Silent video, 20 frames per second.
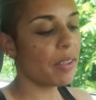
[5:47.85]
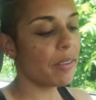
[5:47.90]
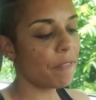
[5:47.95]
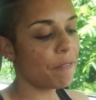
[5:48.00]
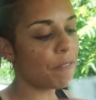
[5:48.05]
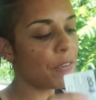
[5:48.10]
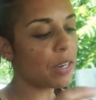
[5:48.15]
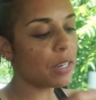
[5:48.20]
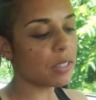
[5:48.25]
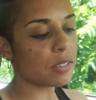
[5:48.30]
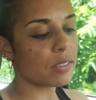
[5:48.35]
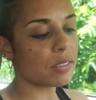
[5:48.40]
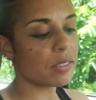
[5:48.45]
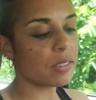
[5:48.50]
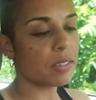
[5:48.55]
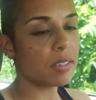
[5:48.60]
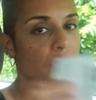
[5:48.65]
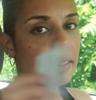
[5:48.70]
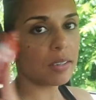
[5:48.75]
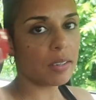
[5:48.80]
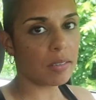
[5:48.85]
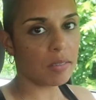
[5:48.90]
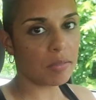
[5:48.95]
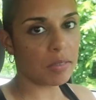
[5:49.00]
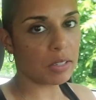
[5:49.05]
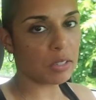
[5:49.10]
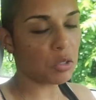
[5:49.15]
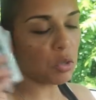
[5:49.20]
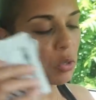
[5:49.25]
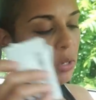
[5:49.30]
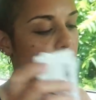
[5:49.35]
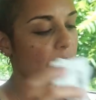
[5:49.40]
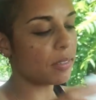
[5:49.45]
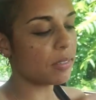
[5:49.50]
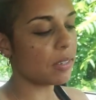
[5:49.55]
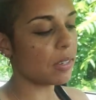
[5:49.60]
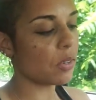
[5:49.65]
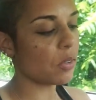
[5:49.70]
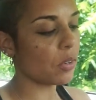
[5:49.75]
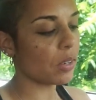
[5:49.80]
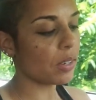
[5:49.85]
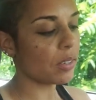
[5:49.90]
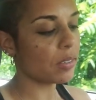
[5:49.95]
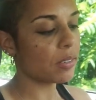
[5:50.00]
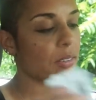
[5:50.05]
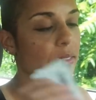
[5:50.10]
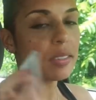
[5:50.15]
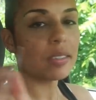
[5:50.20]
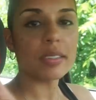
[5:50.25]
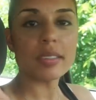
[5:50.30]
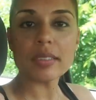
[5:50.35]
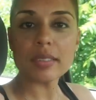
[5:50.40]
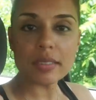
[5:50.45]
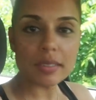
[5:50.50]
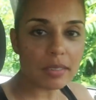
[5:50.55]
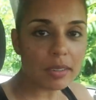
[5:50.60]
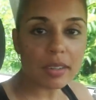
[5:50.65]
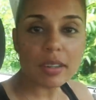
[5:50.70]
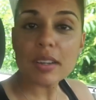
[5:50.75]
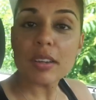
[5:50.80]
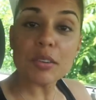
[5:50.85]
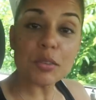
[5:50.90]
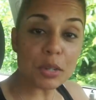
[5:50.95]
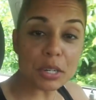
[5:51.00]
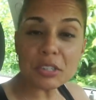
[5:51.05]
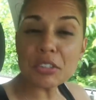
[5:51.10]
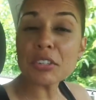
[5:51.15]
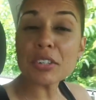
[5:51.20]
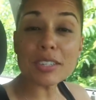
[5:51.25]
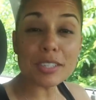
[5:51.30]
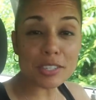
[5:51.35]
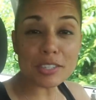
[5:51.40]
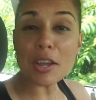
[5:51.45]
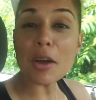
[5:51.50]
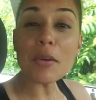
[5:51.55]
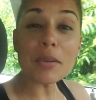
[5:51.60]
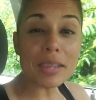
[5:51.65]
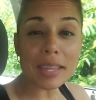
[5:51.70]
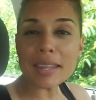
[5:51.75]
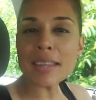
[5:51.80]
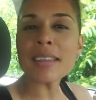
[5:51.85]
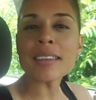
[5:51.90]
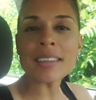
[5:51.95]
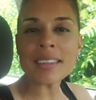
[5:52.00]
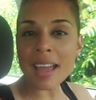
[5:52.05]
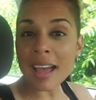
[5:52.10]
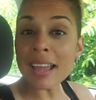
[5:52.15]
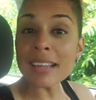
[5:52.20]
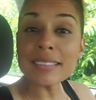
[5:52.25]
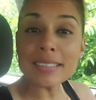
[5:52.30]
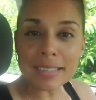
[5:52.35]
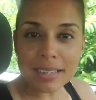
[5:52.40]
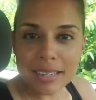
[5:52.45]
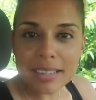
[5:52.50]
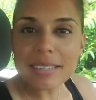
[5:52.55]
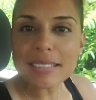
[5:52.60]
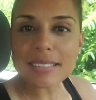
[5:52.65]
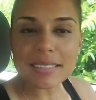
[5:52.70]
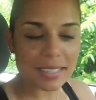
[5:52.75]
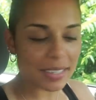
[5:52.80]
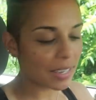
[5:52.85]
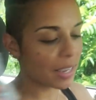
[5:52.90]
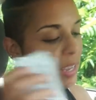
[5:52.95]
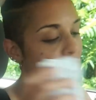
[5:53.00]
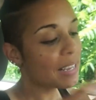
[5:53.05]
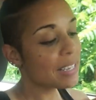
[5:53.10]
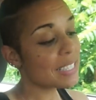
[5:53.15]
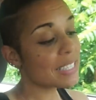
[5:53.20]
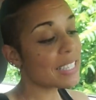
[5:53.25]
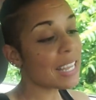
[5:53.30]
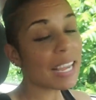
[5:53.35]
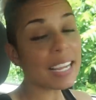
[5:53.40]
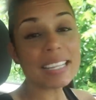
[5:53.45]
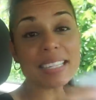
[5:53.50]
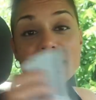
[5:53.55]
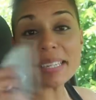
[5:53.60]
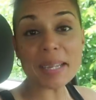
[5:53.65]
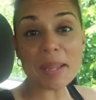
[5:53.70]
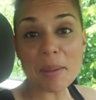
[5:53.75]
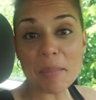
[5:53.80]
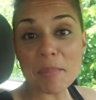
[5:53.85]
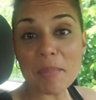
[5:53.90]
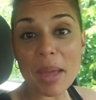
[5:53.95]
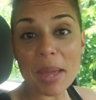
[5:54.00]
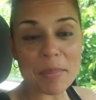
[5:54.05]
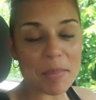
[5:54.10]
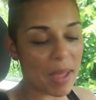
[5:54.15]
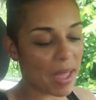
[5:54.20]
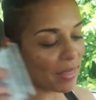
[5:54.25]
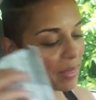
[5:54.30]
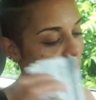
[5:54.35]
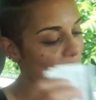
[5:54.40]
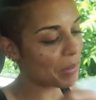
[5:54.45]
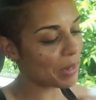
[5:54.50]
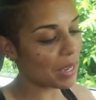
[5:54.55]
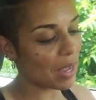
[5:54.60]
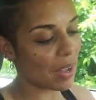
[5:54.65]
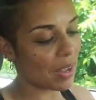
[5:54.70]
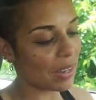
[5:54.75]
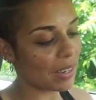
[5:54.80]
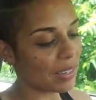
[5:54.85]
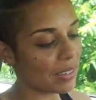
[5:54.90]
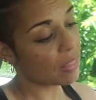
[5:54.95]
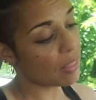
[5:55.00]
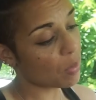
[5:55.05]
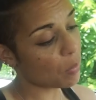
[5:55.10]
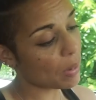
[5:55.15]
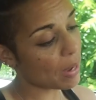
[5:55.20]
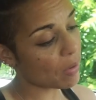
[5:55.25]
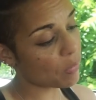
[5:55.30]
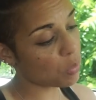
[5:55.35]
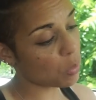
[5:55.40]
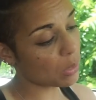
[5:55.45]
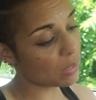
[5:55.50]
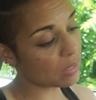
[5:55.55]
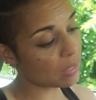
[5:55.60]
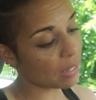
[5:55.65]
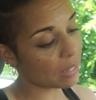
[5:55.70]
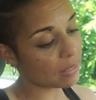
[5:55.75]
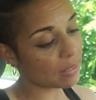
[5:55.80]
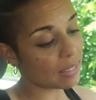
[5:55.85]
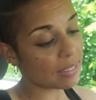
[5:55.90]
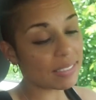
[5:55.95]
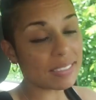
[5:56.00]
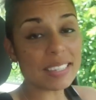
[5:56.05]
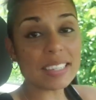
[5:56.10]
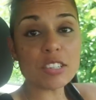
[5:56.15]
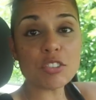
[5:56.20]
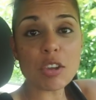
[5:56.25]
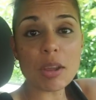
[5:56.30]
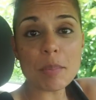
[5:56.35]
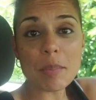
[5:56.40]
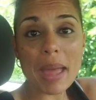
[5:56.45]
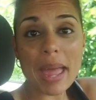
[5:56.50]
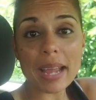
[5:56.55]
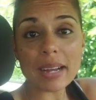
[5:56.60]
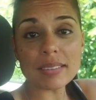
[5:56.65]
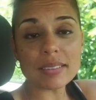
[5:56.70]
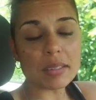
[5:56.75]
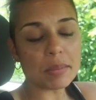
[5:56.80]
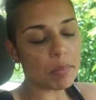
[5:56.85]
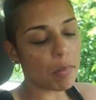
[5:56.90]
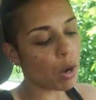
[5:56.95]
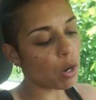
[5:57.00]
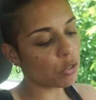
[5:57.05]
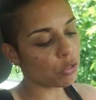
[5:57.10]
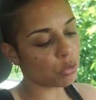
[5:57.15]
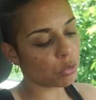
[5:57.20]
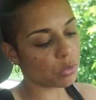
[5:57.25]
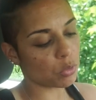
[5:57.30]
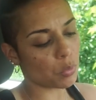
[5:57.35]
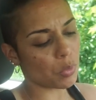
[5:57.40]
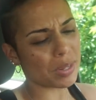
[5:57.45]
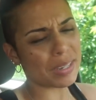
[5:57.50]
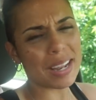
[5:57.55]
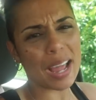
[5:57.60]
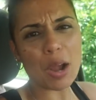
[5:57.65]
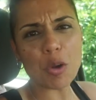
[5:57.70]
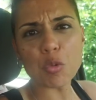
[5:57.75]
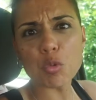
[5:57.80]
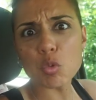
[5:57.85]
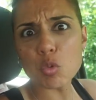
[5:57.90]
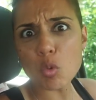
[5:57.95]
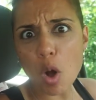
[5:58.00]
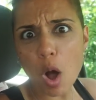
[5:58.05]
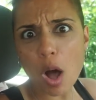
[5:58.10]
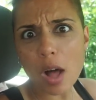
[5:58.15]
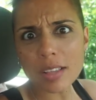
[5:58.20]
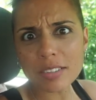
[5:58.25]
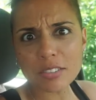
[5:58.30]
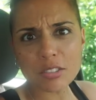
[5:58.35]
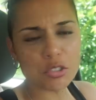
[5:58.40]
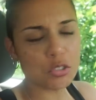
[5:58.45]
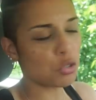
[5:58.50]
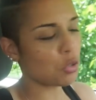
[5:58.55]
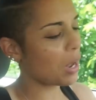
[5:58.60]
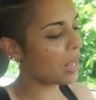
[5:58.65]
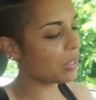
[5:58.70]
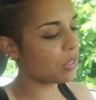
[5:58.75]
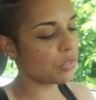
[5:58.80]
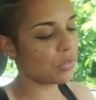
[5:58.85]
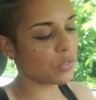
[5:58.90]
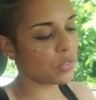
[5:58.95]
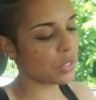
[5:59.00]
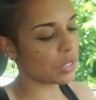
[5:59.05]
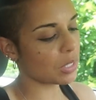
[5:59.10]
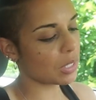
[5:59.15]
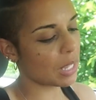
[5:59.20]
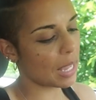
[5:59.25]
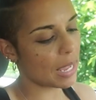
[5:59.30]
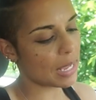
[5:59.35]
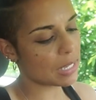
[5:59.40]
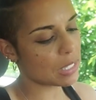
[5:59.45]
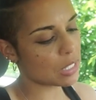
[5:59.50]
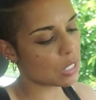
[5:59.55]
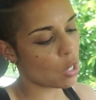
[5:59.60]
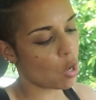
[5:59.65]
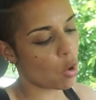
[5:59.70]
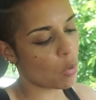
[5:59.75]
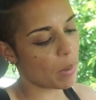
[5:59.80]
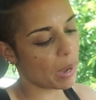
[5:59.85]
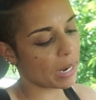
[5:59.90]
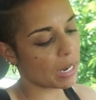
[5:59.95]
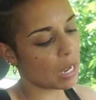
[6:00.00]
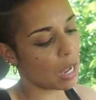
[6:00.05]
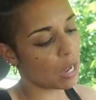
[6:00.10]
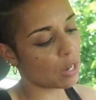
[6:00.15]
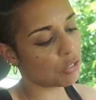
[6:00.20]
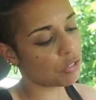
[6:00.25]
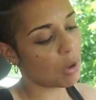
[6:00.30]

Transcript: First, Victoria's Secret. Richard, don't get any ideas. Secondly, Bed Bath & Beyond. Then we have one to like the TJ Maxx and Marshalls and whatnot. Ross, Dress for Less, oh my gosh.